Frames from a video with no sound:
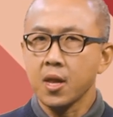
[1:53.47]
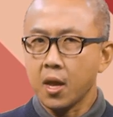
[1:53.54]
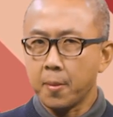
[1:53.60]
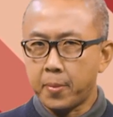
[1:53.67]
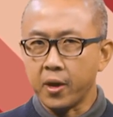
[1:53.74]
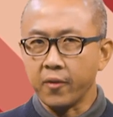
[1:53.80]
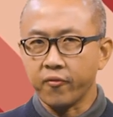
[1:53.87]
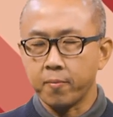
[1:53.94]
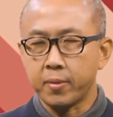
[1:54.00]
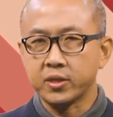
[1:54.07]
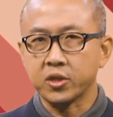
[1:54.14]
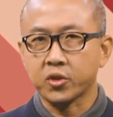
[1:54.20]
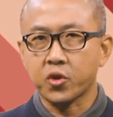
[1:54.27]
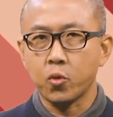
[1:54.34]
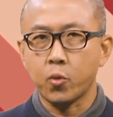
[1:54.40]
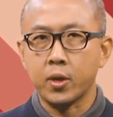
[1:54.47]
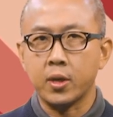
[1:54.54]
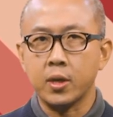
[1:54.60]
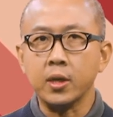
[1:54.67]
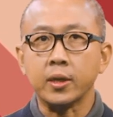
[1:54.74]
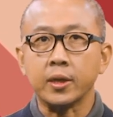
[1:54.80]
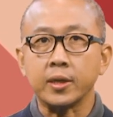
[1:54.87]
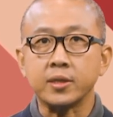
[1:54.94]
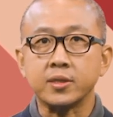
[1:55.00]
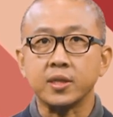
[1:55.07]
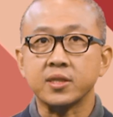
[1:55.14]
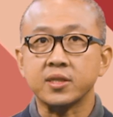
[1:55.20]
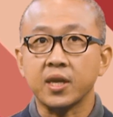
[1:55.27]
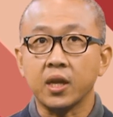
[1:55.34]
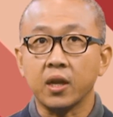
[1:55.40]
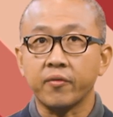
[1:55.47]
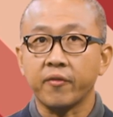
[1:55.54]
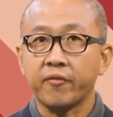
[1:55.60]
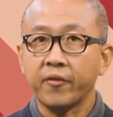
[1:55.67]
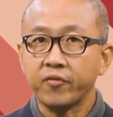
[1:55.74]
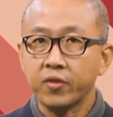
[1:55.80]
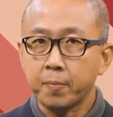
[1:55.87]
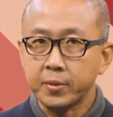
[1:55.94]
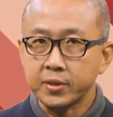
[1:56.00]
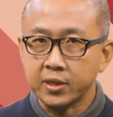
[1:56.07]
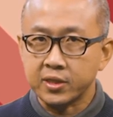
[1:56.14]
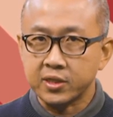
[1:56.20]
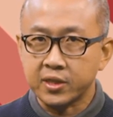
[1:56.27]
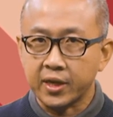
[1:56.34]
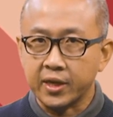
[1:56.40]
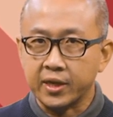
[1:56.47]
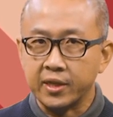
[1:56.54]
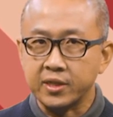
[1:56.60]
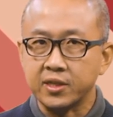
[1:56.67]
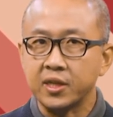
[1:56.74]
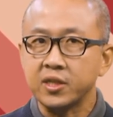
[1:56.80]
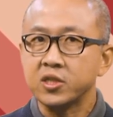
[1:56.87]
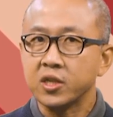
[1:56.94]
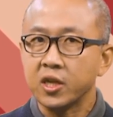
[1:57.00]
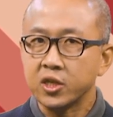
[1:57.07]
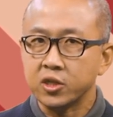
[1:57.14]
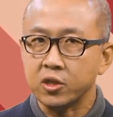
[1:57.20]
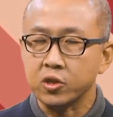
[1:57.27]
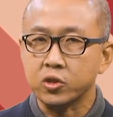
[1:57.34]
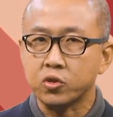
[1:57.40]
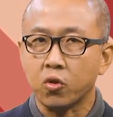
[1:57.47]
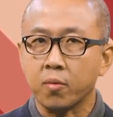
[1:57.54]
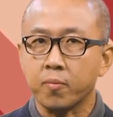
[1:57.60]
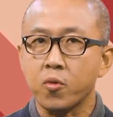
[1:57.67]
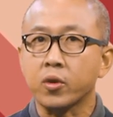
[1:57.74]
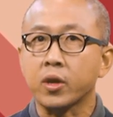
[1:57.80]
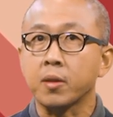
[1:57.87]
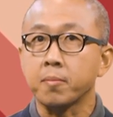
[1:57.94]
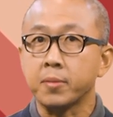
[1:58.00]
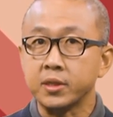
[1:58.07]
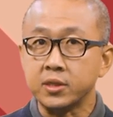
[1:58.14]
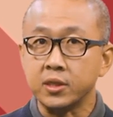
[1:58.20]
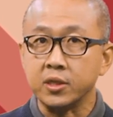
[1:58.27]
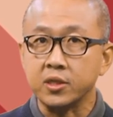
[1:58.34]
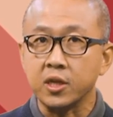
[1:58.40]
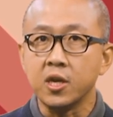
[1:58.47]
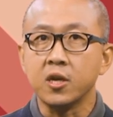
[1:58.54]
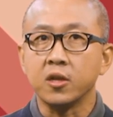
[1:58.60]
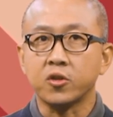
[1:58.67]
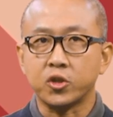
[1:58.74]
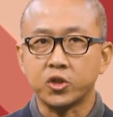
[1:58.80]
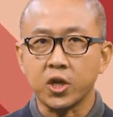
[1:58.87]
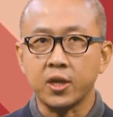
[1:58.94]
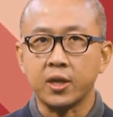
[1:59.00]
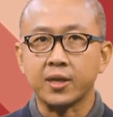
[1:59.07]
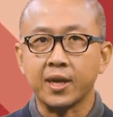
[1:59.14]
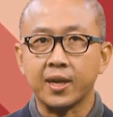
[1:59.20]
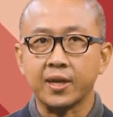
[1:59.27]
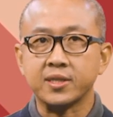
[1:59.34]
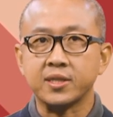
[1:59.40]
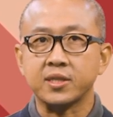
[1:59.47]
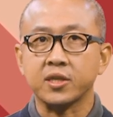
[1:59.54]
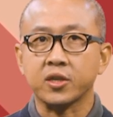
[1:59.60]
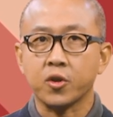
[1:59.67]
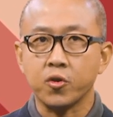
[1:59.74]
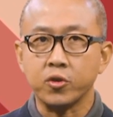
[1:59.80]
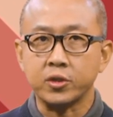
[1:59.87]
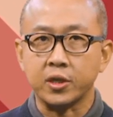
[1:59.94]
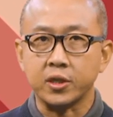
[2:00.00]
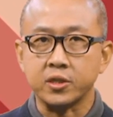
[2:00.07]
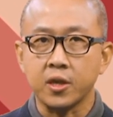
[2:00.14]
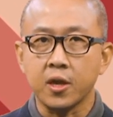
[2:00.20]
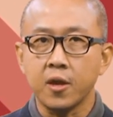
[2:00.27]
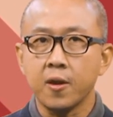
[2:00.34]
Apart from better Q1 earnings, the sale of a 50% stake in its international stockbroking business to China Galaxy Securities,